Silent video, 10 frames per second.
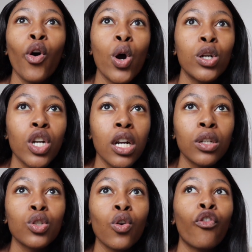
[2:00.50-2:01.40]
her
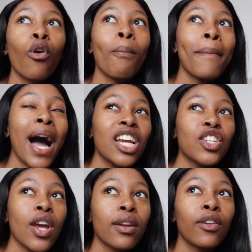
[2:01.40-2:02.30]
channel. So for my
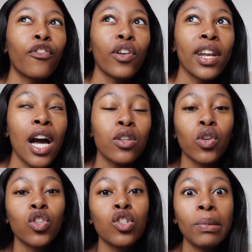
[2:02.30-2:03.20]
channel, for now, it's
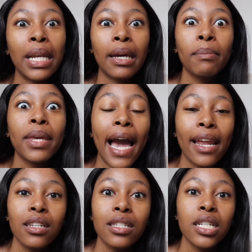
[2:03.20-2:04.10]
going to be like a
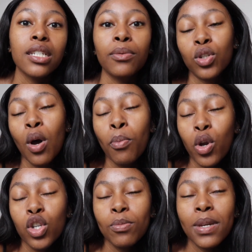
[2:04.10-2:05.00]
behind the scenes. So I'm
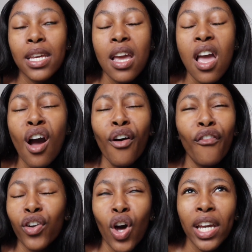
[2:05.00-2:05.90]
going to be
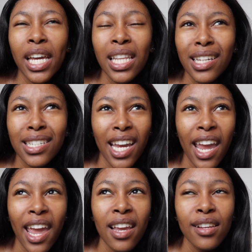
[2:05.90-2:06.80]
vlogging the
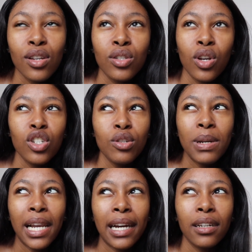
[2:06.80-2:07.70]
day. So it's going to
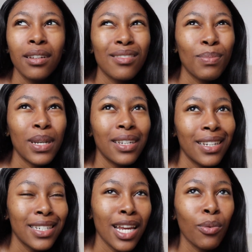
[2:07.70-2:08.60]
be like a spending
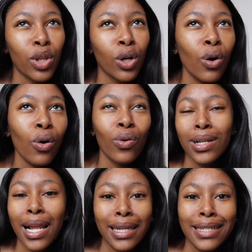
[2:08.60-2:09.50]
the day with her or
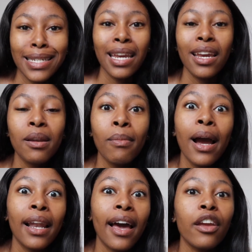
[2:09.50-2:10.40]
like a day in
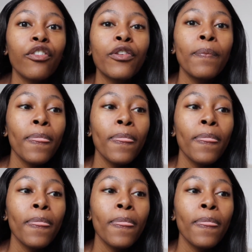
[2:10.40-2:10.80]
my life.